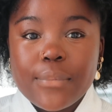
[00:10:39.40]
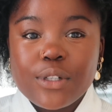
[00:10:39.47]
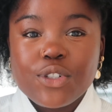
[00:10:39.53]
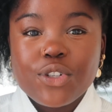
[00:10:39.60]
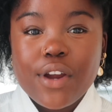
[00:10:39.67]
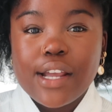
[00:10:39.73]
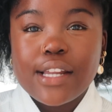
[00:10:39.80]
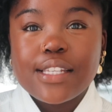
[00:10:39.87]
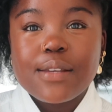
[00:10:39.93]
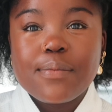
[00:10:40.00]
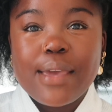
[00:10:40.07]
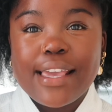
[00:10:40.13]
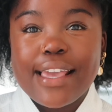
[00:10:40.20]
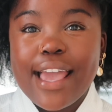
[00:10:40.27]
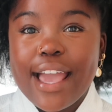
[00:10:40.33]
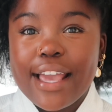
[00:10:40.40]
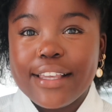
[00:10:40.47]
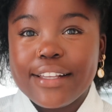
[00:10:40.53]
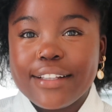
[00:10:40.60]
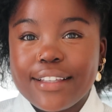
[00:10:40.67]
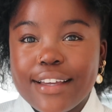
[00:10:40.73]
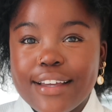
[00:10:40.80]
Trying to make it
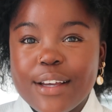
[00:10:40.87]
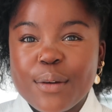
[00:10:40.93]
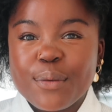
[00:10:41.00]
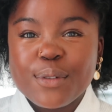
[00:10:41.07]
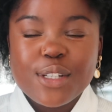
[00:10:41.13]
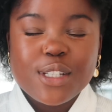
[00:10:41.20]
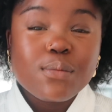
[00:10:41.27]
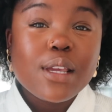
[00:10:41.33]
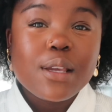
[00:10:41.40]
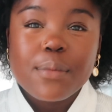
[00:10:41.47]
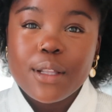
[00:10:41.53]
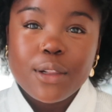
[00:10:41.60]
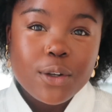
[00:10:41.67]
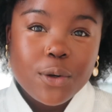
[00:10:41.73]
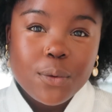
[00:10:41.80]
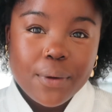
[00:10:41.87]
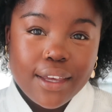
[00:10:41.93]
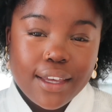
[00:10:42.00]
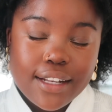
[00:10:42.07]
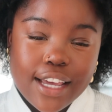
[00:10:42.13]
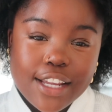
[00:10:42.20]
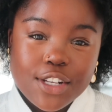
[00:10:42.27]
angular will just make me look
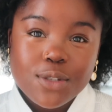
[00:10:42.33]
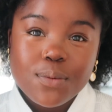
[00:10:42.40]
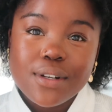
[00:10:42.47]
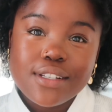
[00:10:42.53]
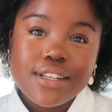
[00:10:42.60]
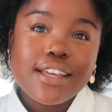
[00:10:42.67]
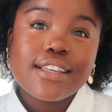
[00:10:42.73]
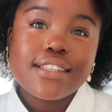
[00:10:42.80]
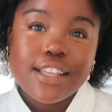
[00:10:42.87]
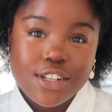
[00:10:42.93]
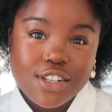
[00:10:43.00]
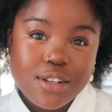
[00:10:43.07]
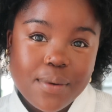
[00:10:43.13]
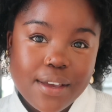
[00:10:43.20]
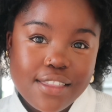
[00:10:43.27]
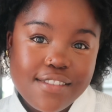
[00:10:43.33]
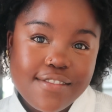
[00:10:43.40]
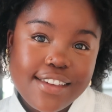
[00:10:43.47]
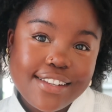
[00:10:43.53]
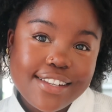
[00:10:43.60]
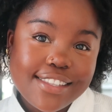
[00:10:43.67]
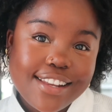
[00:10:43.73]
weird. I just want to accentuate the
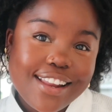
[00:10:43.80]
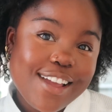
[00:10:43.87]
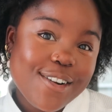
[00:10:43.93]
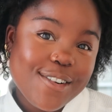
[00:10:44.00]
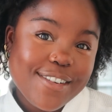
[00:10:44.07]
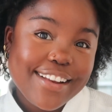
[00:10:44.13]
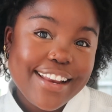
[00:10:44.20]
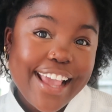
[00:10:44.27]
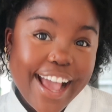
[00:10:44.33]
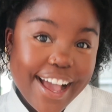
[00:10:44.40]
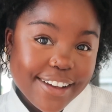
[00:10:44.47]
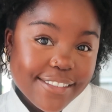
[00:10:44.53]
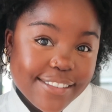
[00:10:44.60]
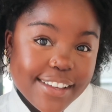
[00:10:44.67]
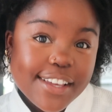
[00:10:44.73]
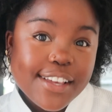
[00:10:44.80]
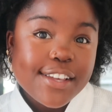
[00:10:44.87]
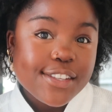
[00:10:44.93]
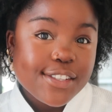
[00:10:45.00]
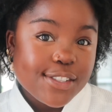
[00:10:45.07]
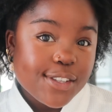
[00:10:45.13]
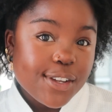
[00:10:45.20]
features that I already have,
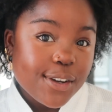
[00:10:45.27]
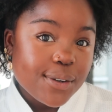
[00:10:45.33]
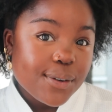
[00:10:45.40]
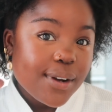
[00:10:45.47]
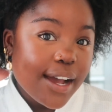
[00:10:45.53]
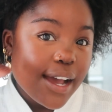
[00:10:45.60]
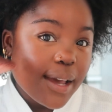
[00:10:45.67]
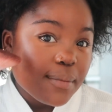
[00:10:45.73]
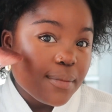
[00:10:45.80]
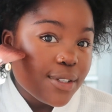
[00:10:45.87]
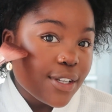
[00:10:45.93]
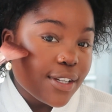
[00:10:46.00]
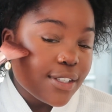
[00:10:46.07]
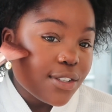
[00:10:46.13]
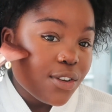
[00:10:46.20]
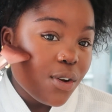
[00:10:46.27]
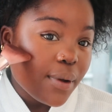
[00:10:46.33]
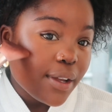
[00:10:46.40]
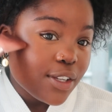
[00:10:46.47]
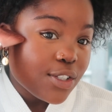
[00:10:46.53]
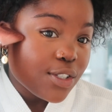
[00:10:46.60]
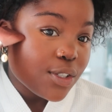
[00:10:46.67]
so I'm just
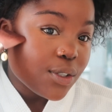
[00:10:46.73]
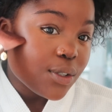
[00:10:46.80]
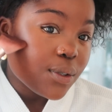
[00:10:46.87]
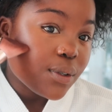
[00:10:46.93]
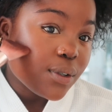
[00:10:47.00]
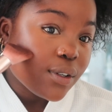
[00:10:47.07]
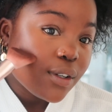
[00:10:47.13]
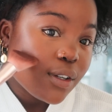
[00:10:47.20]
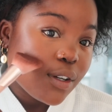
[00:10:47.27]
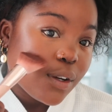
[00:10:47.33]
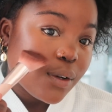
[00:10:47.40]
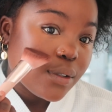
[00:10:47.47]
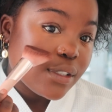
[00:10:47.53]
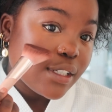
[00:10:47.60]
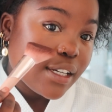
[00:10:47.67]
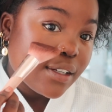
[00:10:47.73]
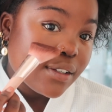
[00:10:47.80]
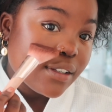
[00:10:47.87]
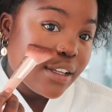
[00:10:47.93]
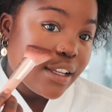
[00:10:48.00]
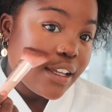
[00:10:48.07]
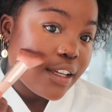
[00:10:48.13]
going to go
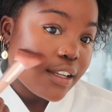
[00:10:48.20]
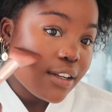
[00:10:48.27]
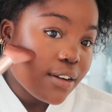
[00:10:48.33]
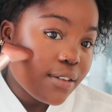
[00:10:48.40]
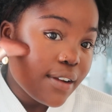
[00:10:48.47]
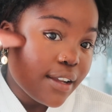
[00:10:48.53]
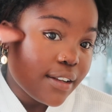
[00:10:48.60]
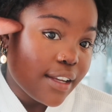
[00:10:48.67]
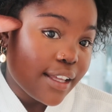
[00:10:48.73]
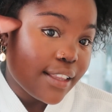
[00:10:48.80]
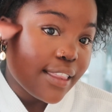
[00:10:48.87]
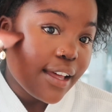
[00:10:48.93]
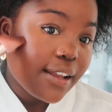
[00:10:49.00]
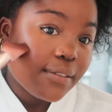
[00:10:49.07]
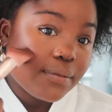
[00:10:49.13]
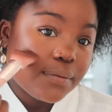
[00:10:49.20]
down and around like that,